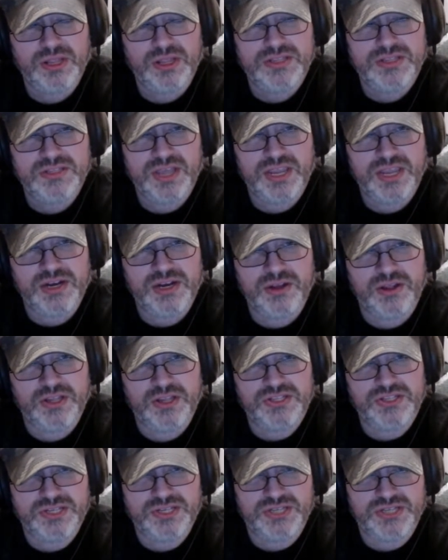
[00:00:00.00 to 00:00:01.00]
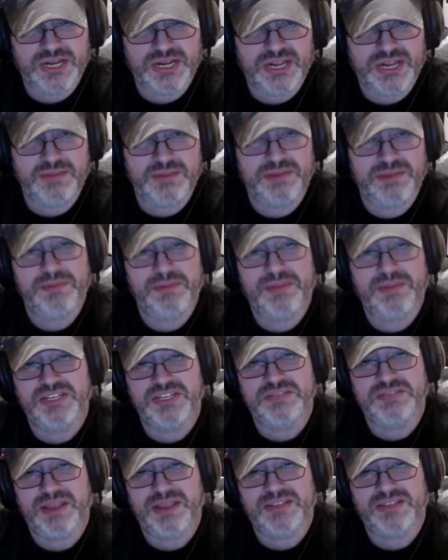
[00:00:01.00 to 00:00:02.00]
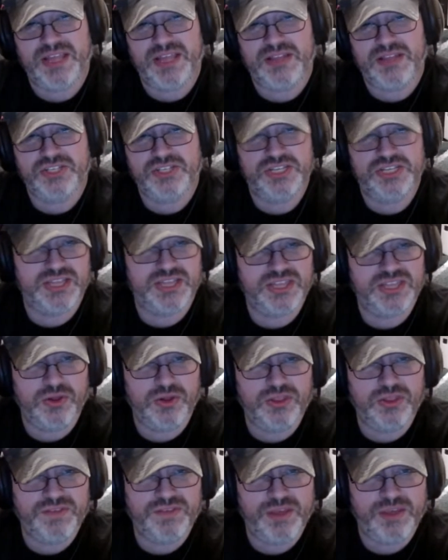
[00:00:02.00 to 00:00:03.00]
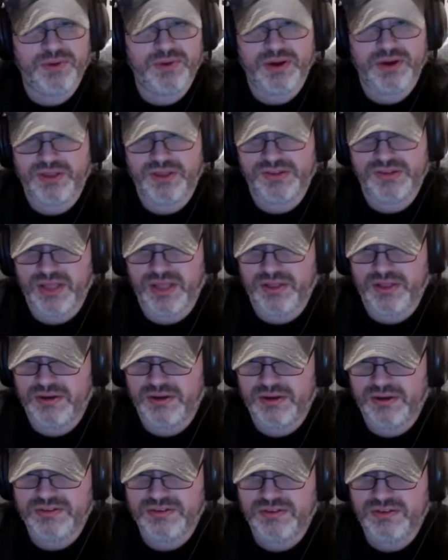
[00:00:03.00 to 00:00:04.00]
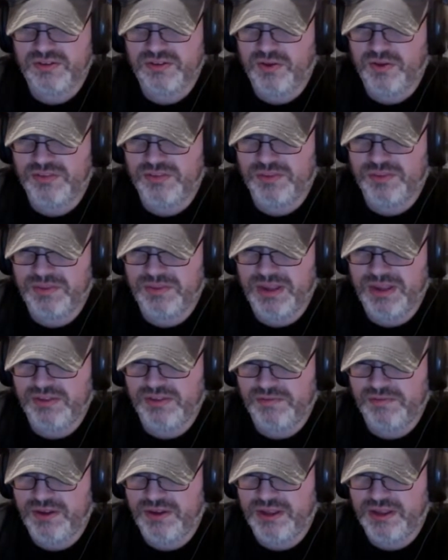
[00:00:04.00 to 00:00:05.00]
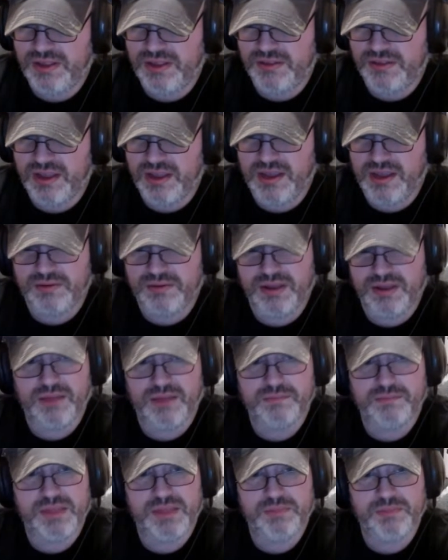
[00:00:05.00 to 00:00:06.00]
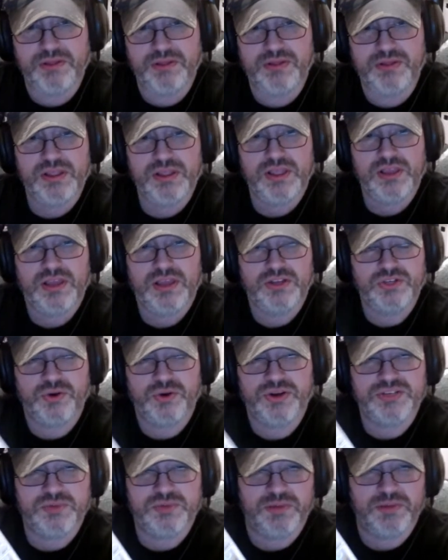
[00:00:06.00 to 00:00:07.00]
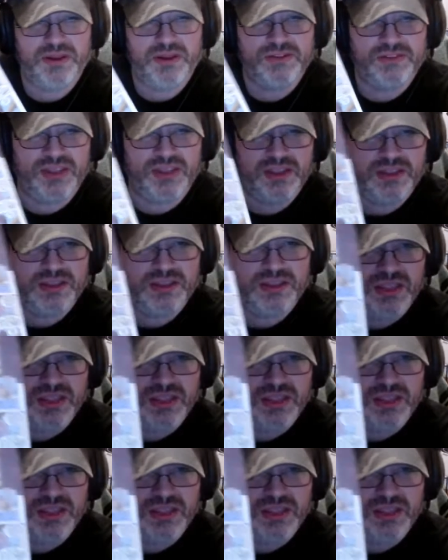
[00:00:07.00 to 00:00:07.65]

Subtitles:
It's like, he's like, and he mentions basically that she's not the only vampire on this island. So someone's been basically feeding on people. Tourists went missing.